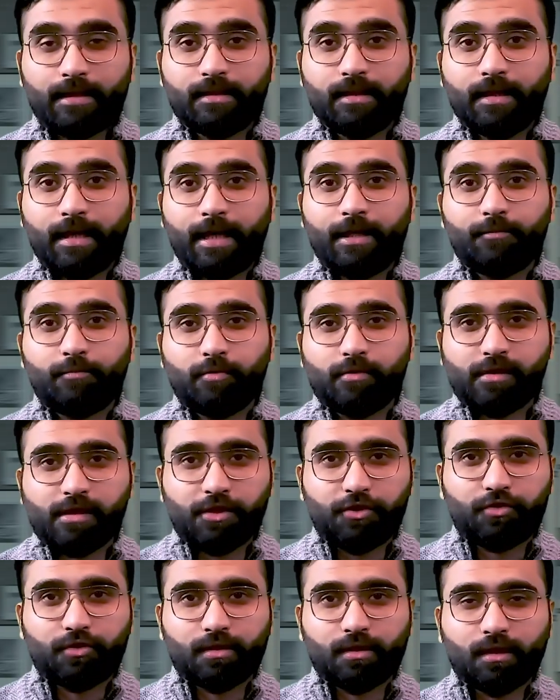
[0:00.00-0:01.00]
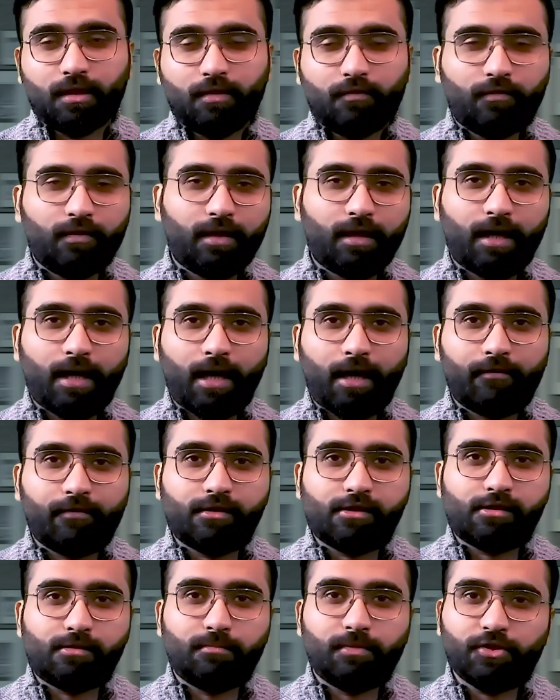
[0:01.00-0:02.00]
At the ninth position we have
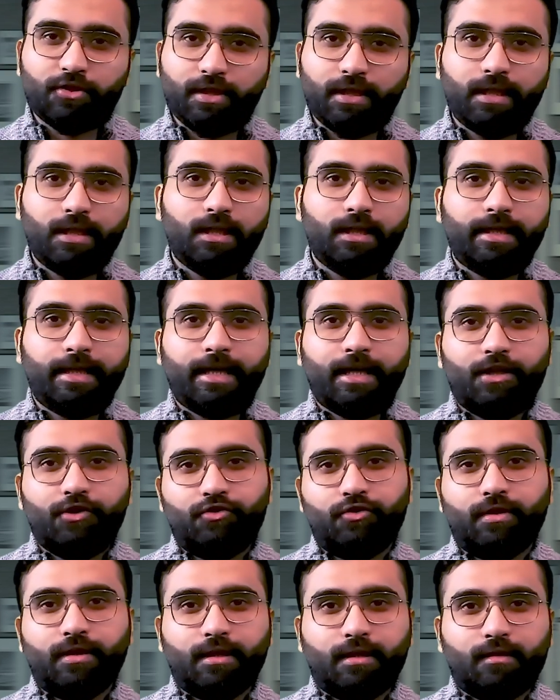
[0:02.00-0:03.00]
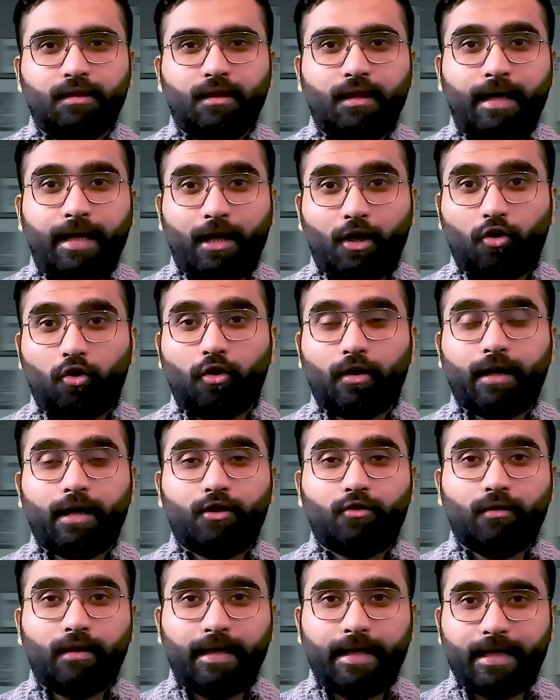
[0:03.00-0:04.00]
is machine learning engineer, and according
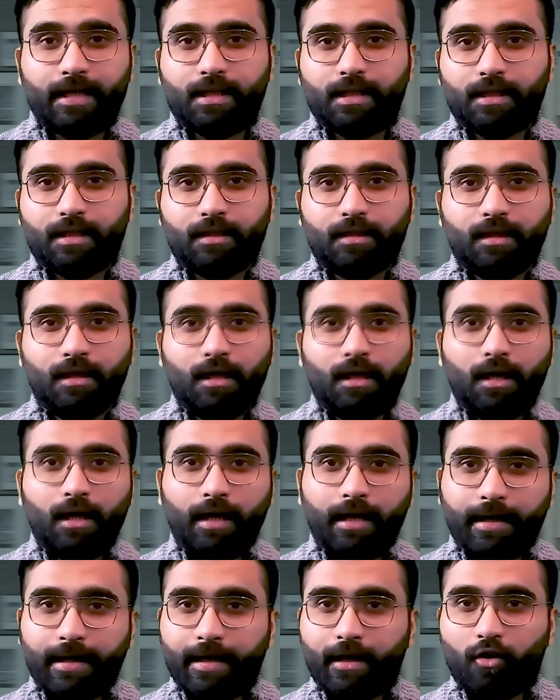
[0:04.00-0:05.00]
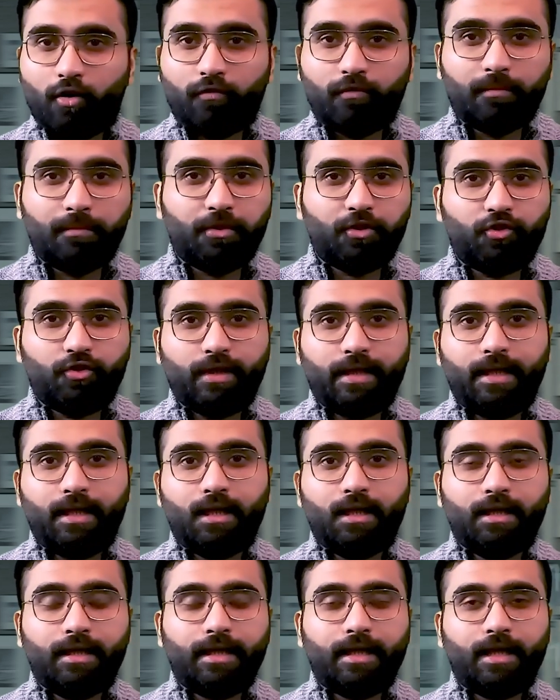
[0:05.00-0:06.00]
to LinkedIn, hiring of a machine
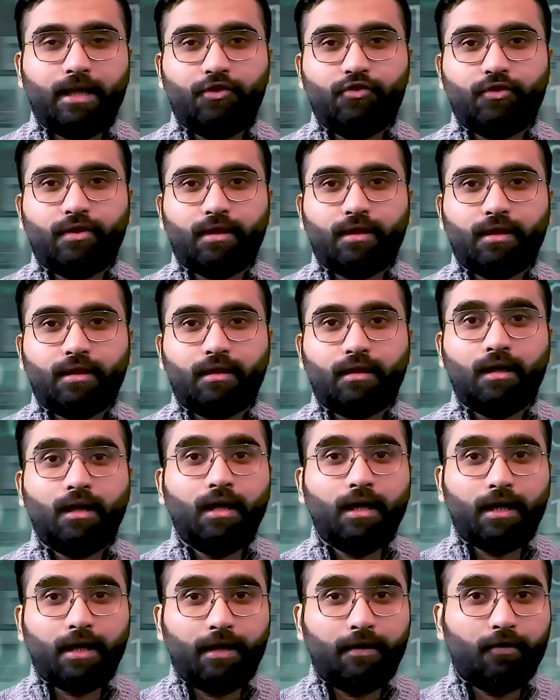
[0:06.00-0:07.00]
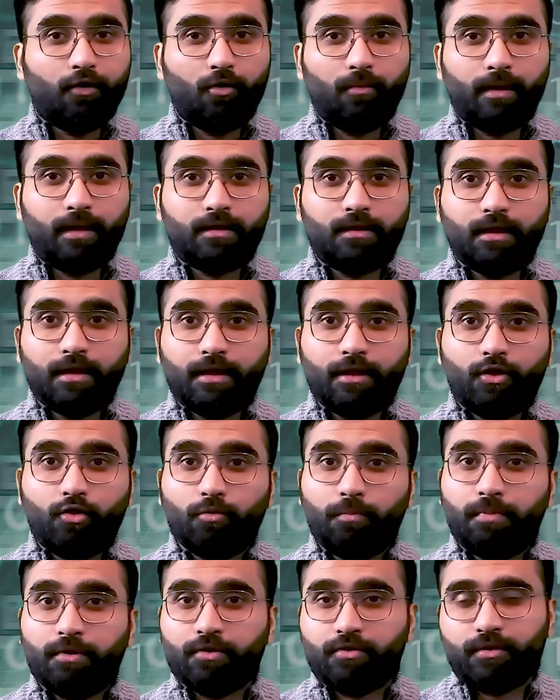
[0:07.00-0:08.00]
learning engineer grew by
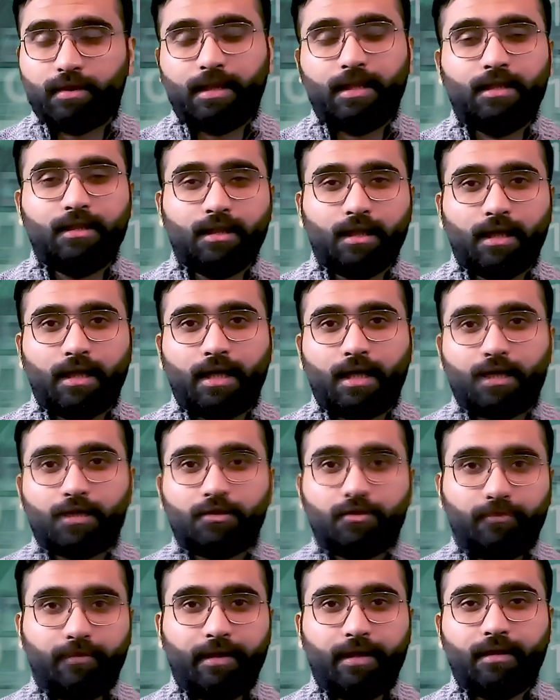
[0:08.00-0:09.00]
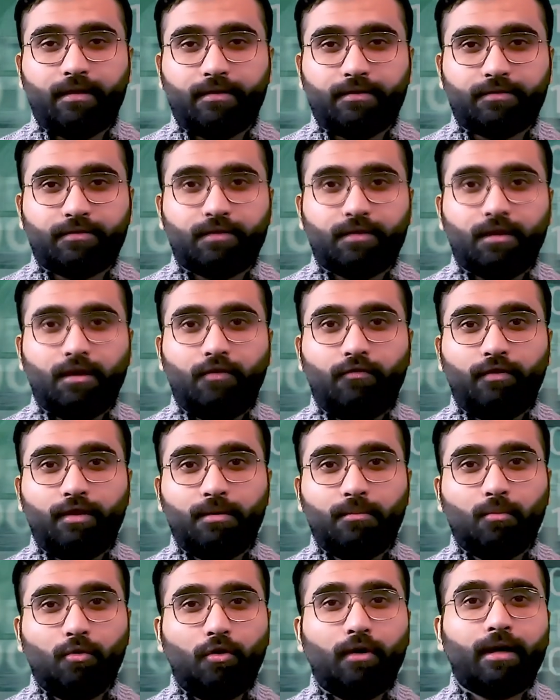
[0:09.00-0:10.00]
32% in the last three years, with
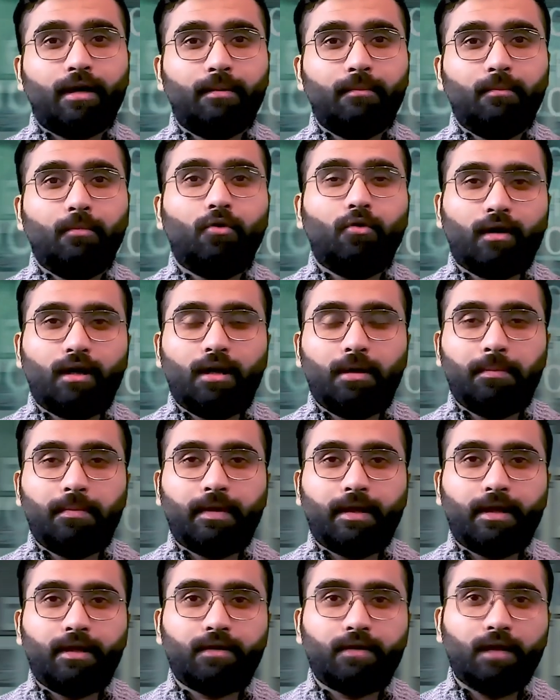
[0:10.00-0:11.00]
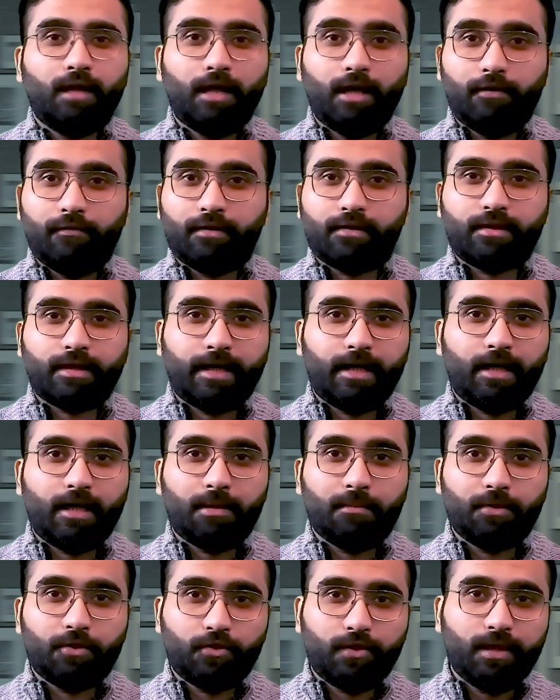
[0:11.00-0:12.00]
more and more companies
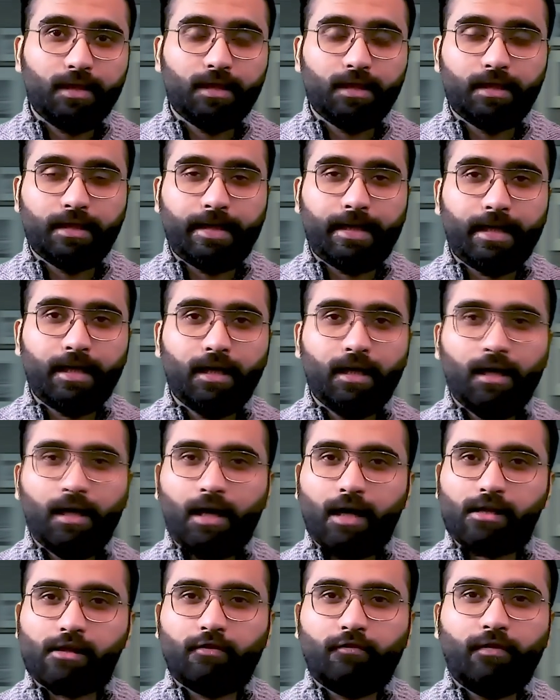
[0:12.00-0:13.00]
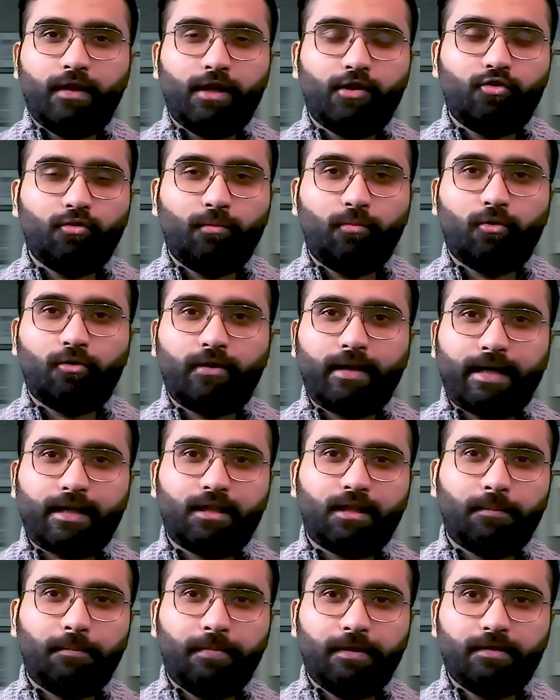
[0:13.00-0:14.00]
investigating machine learning as a way to
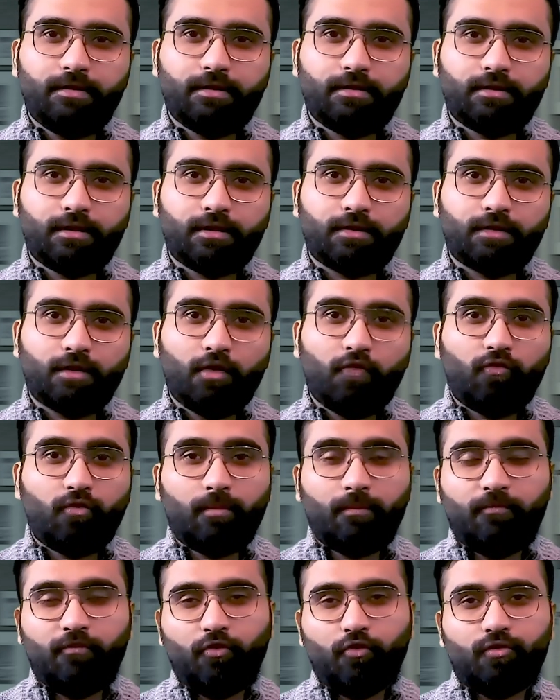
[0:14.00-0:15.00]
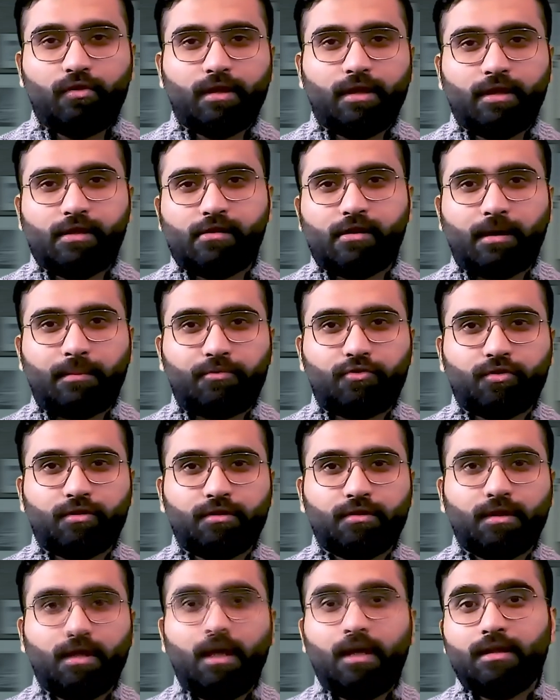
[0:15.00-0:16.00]
protect their businesses from future
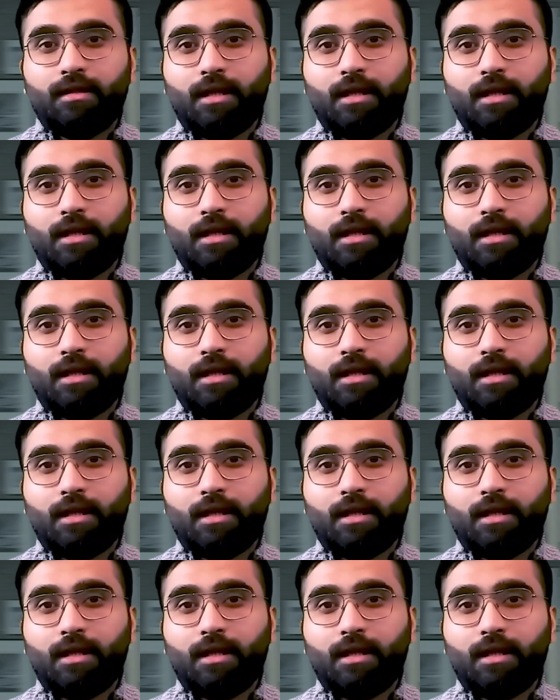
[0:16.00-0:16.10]
disruptions.